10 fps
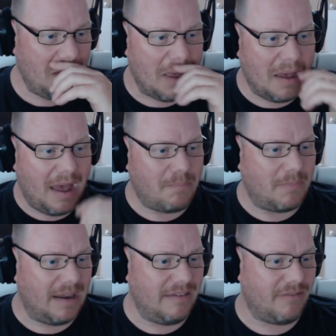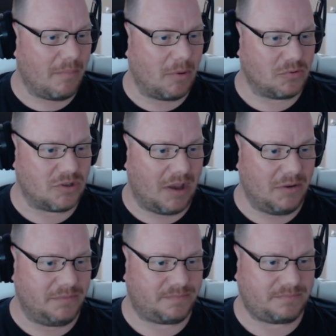Unbelievable.
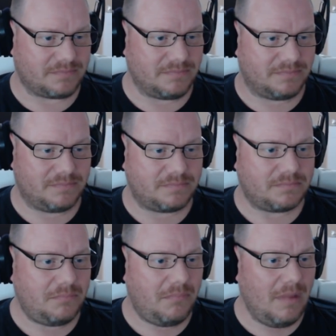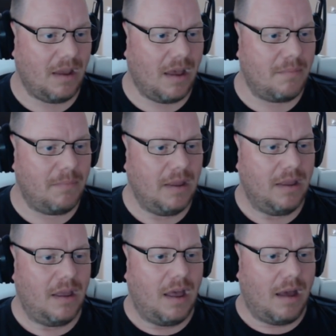So I'm
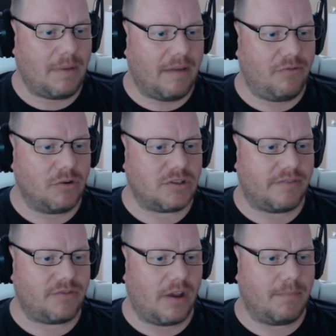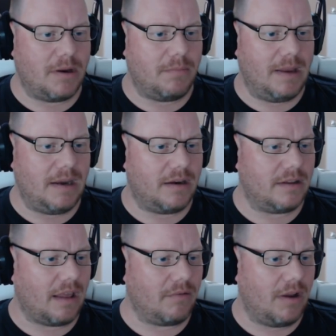going through a tough time at the minute, and I
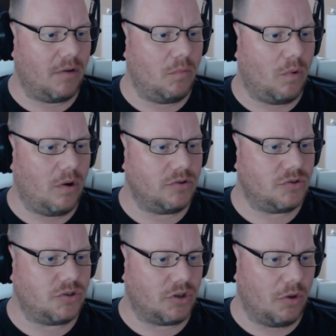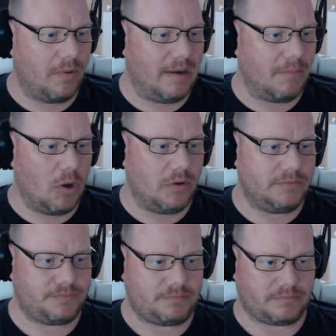don't know what to do
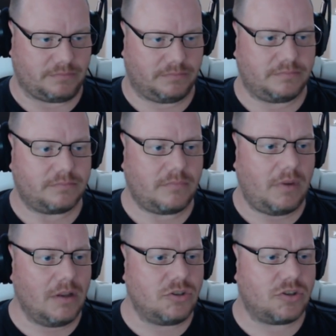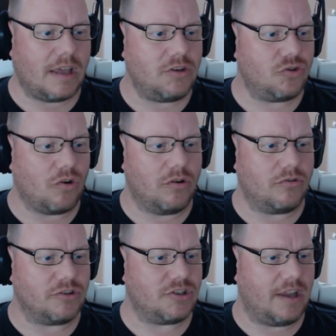anymore. Stay strong,
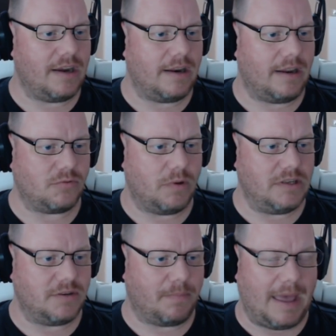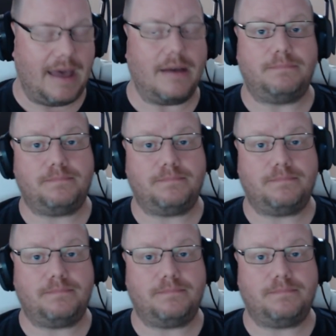Christina. That's what it's about.